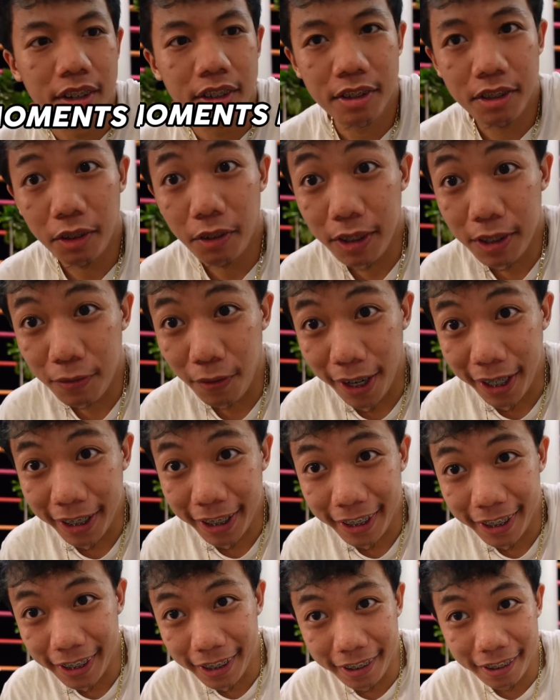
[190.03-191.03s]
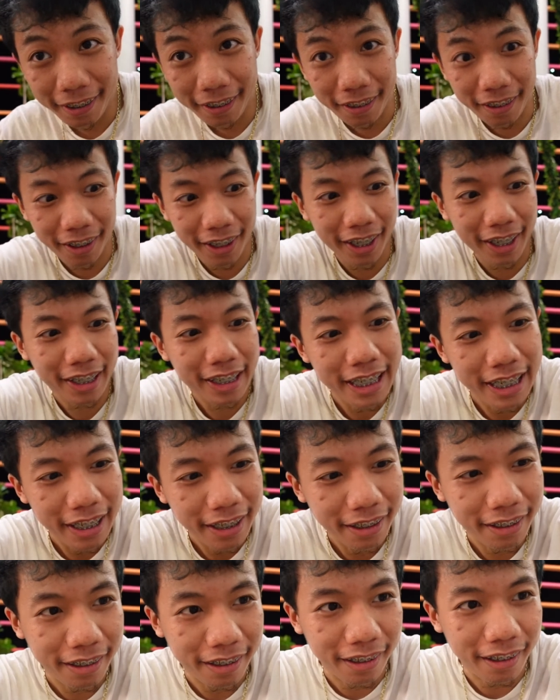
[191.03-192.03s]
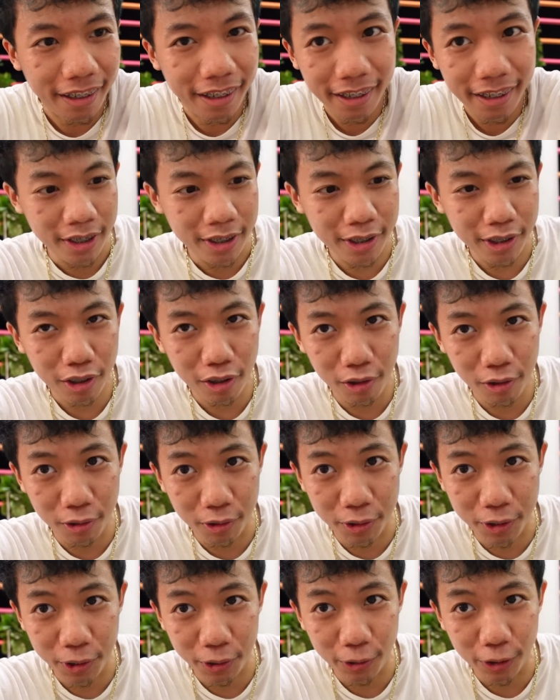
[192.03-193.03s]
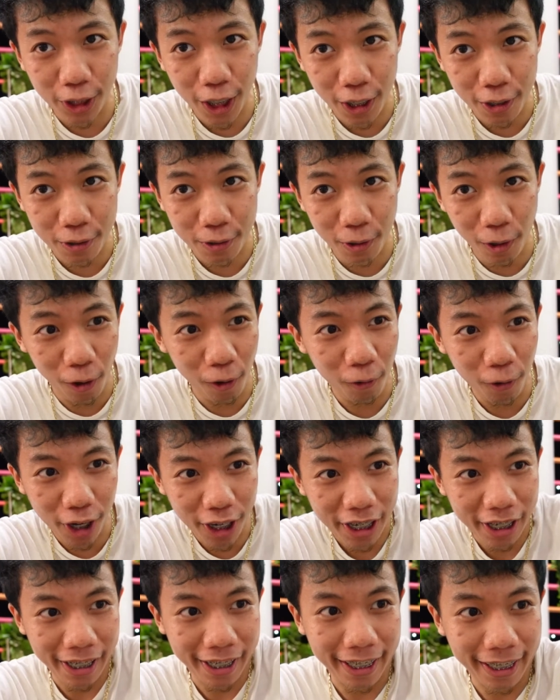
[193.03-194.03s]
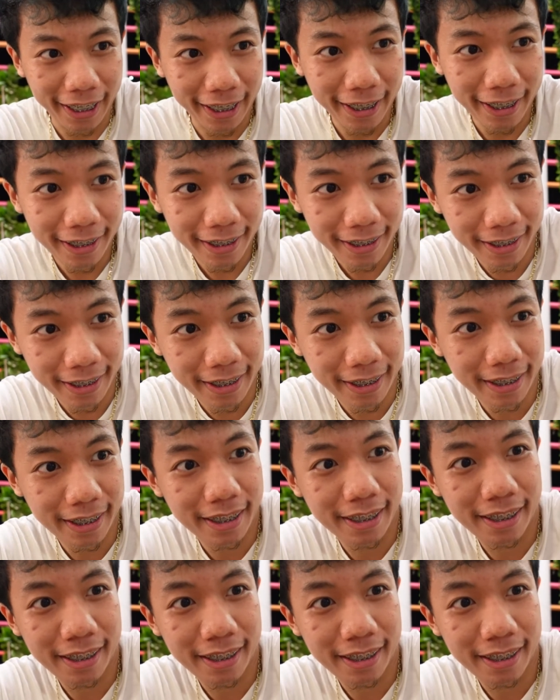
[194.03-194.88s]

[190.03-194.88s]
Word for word: So it's finally here. It's here. So do you guys know what it is?